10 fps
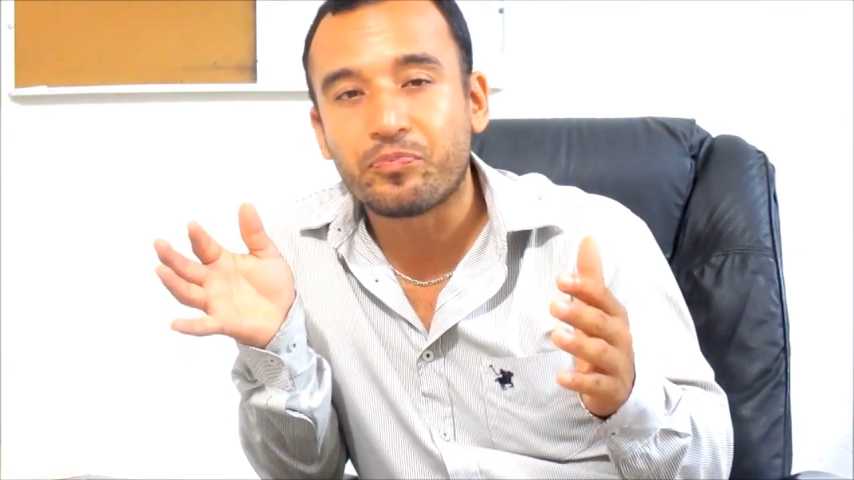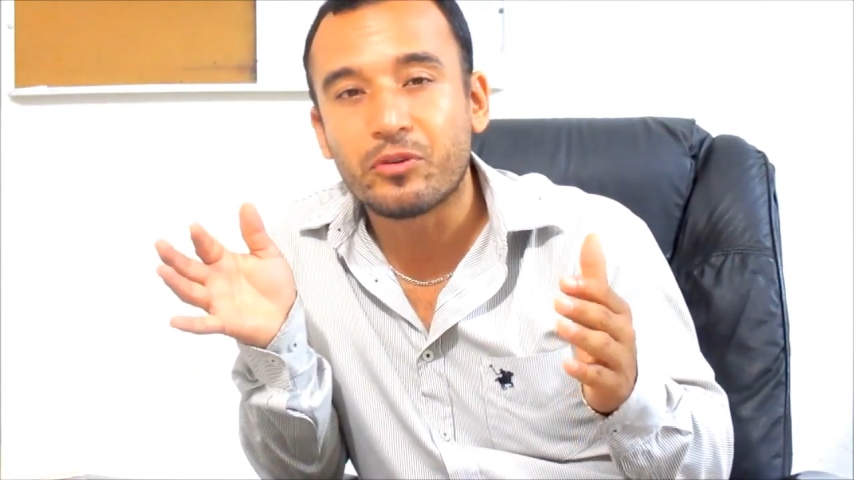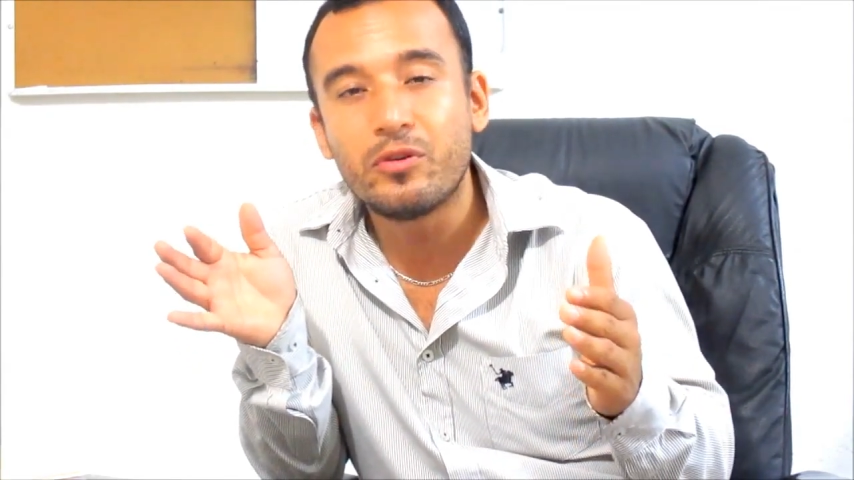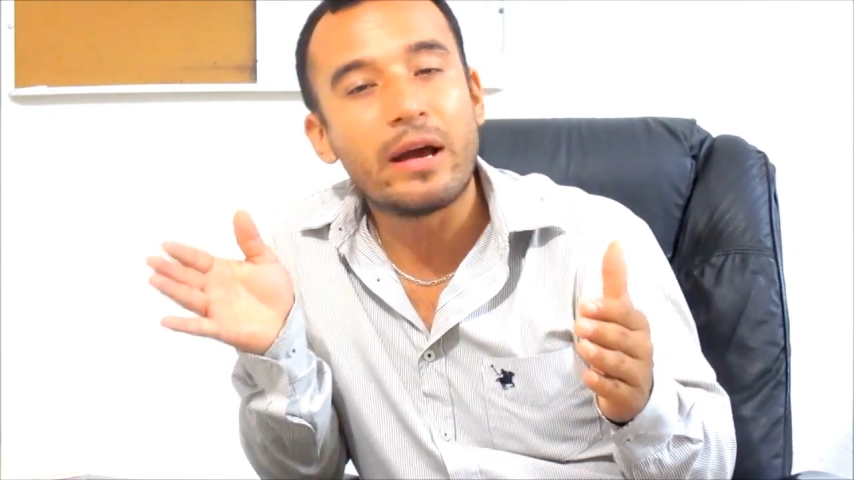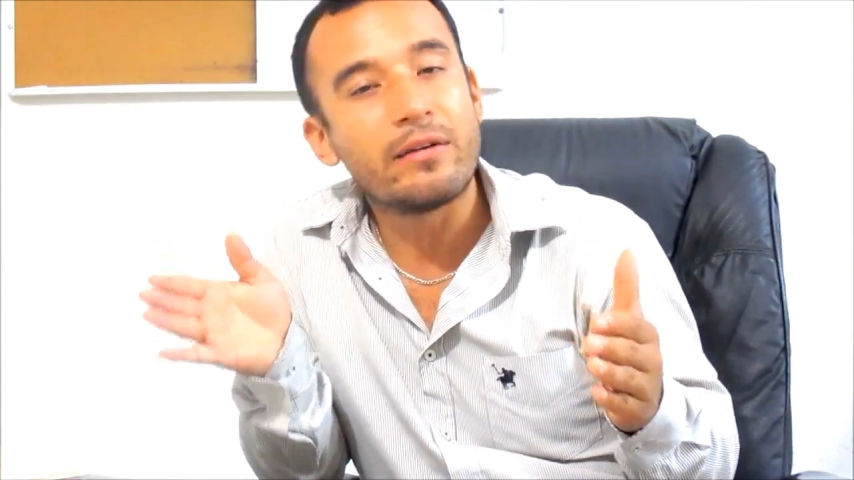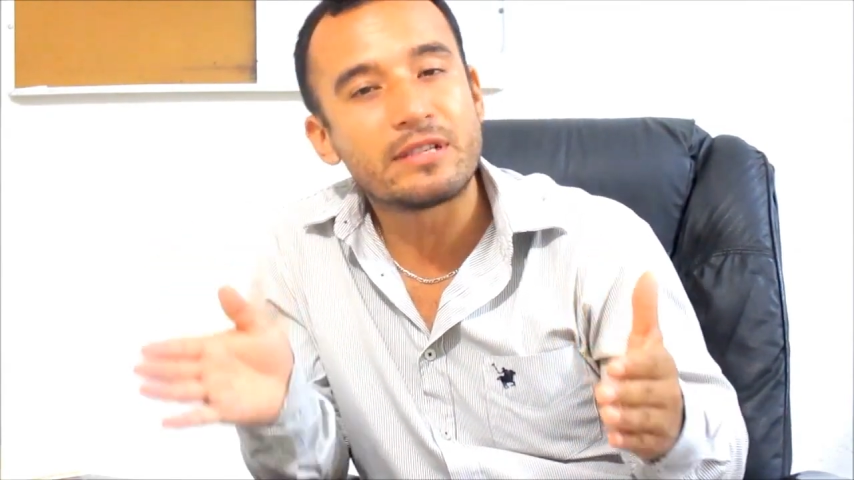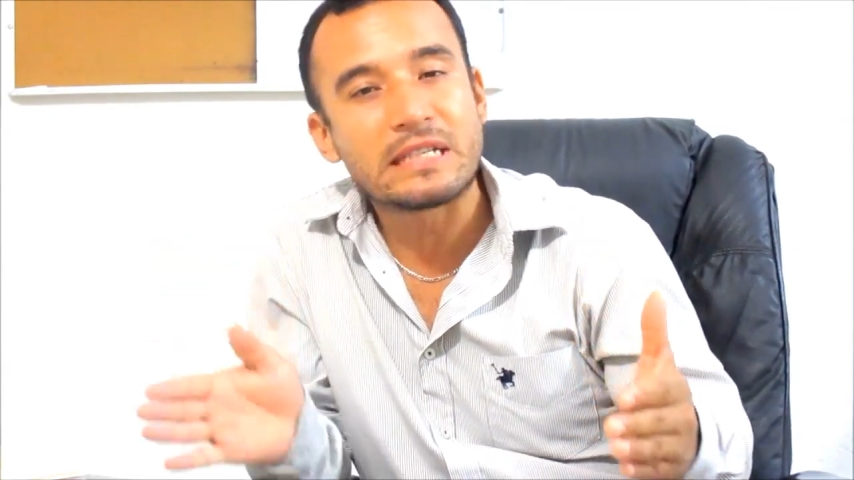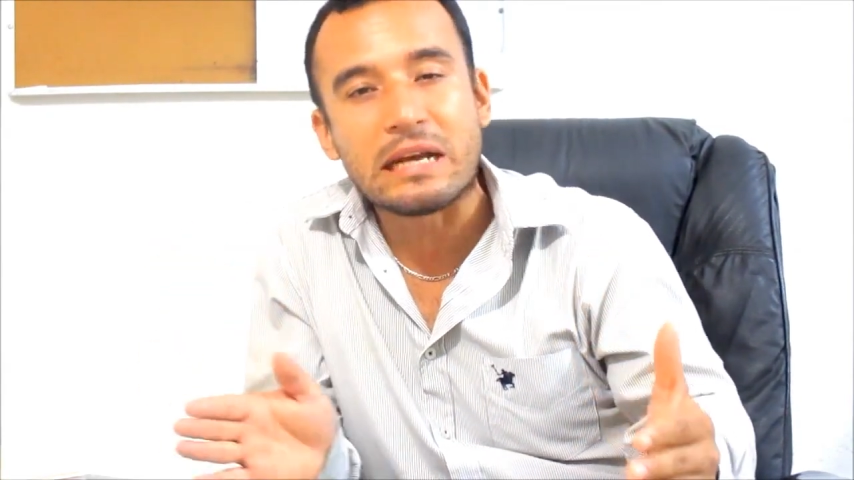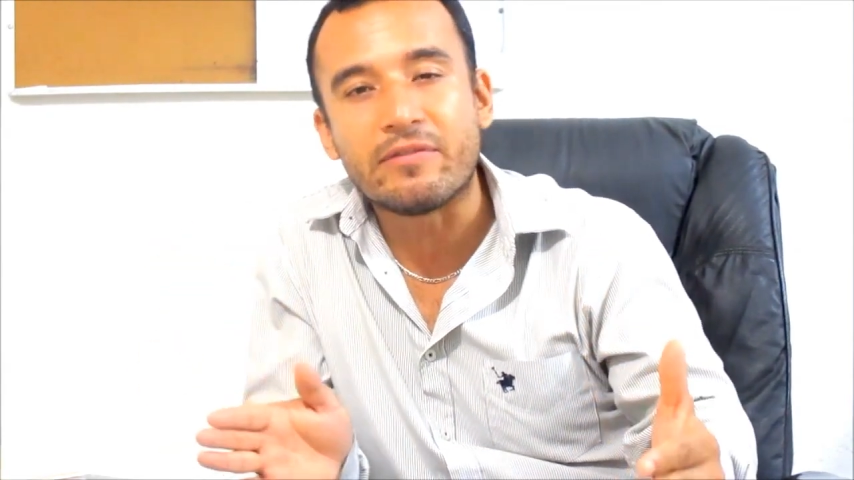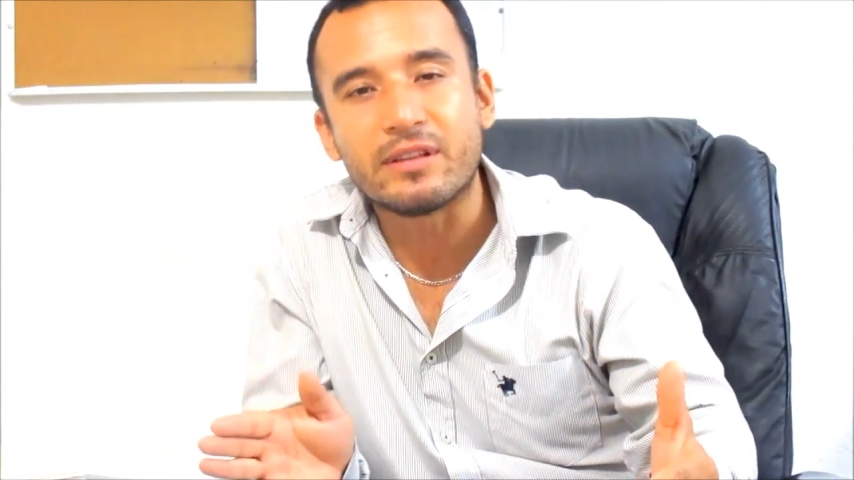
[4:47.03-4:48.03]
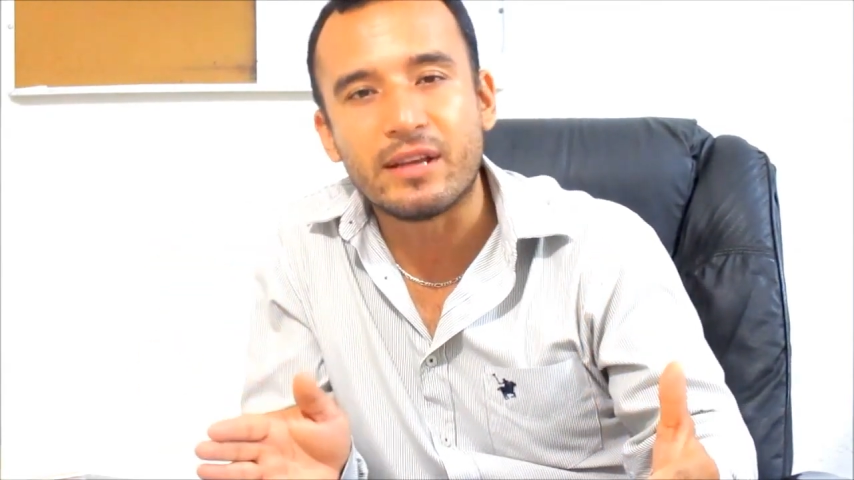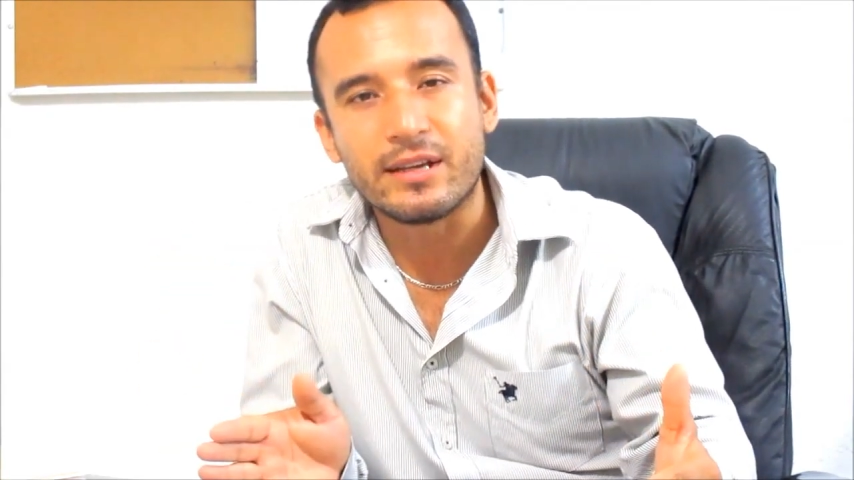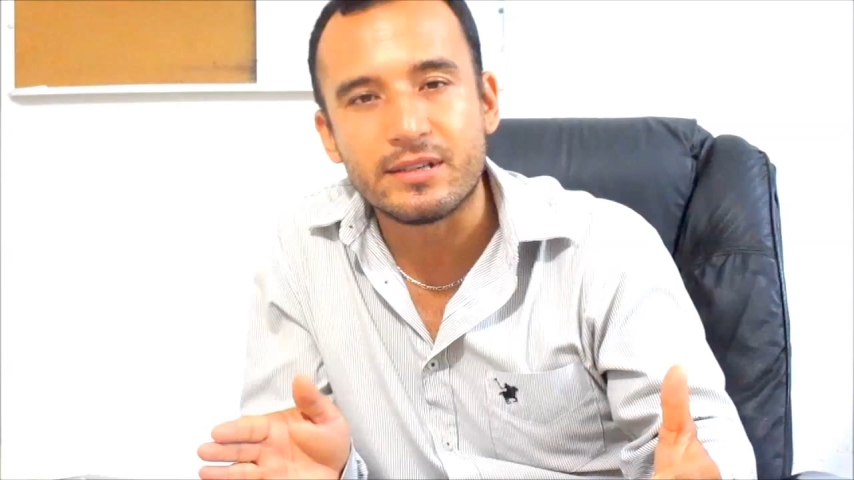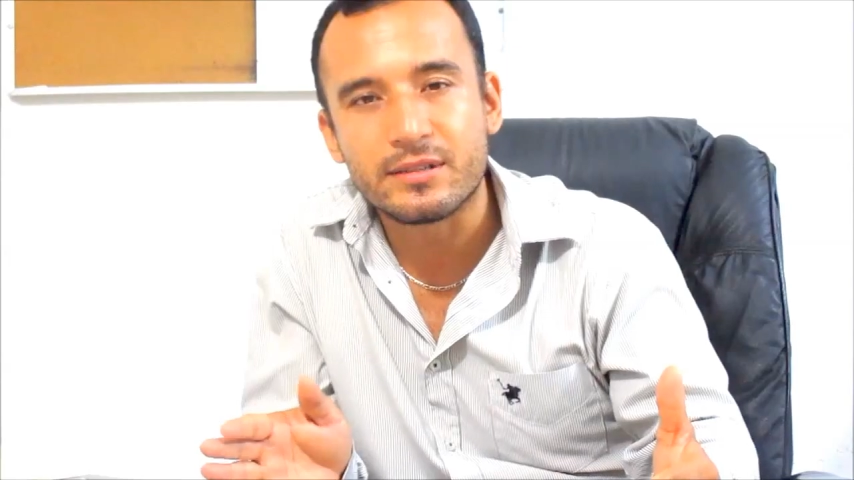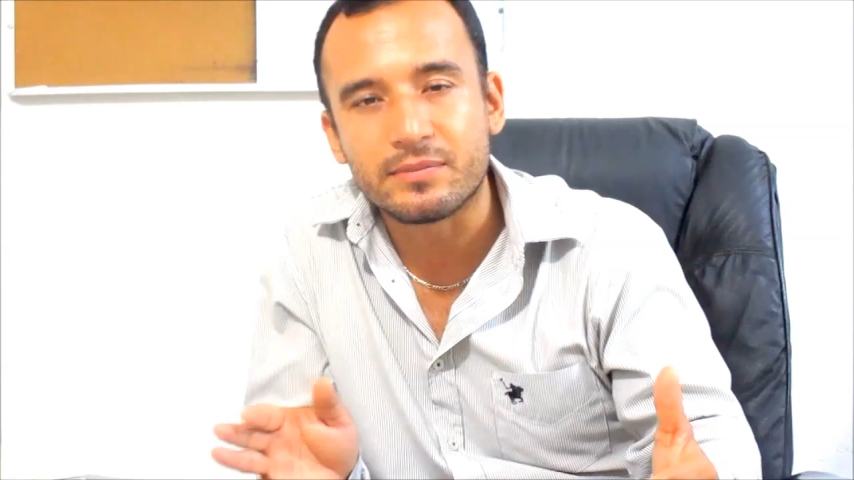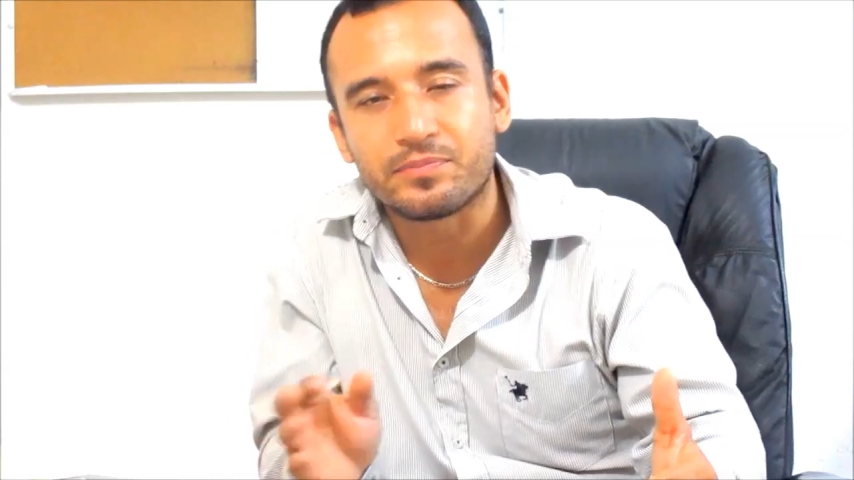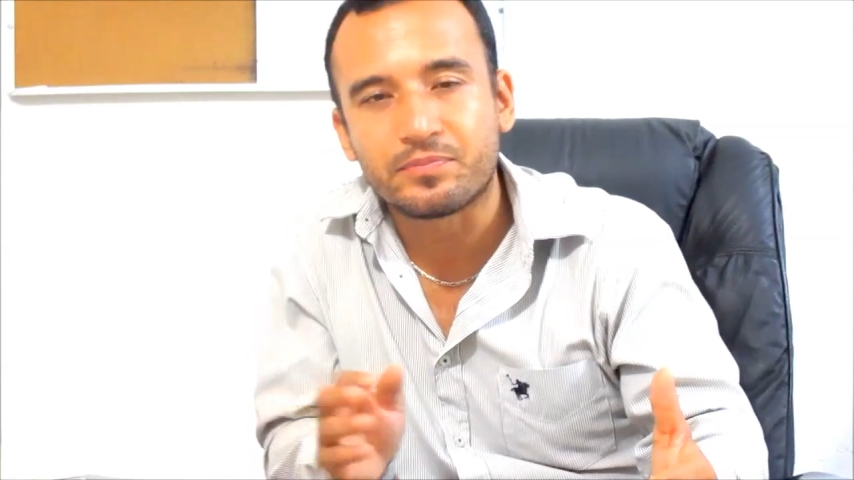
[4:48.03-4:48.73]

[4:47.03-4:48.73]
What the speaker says: you have 7 days.